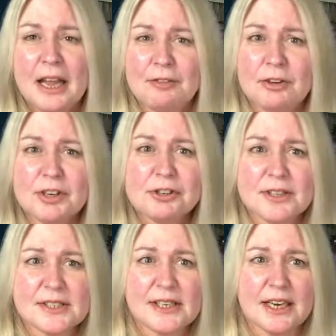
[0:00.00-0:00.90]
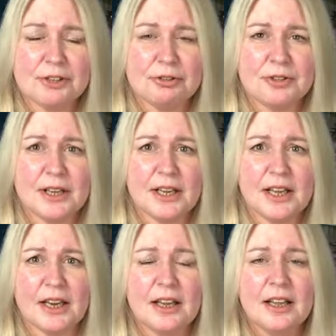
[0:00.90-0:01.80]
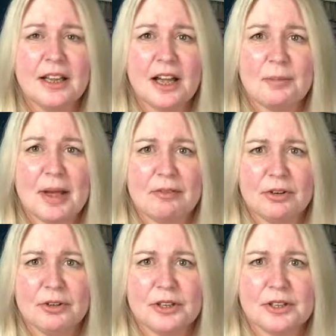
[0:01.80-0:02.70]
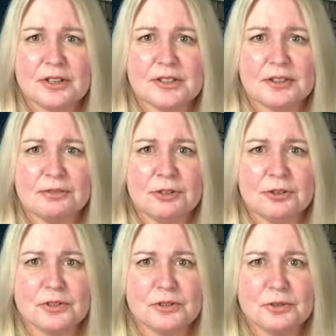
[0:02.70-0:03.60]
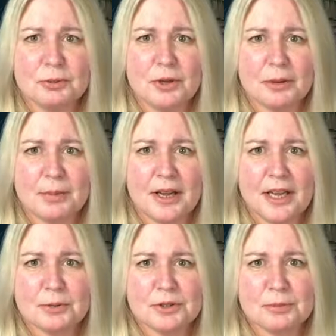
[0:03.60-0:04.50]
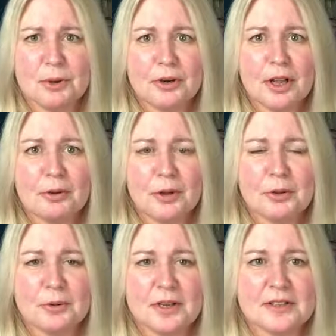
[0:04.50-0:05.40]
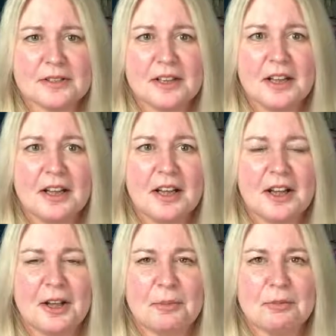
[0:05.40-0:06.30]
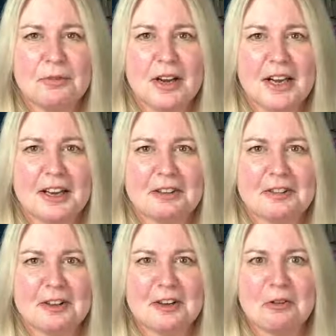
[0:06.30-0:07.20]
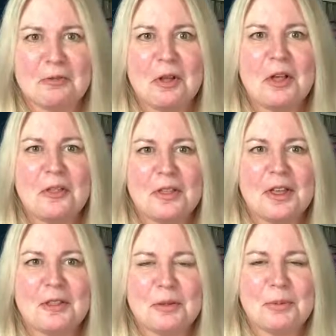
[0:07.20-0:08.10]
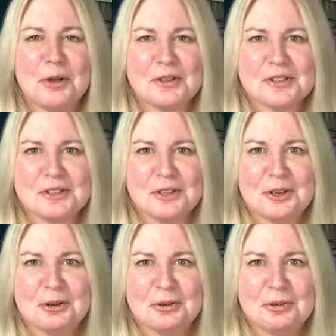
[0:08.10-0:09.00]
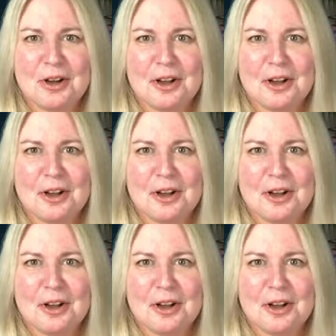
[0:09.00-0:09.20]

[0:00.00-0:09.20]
If you're interested in lateral thinking, have a look at, of course, all the work by Edward de Bono, who is really the person who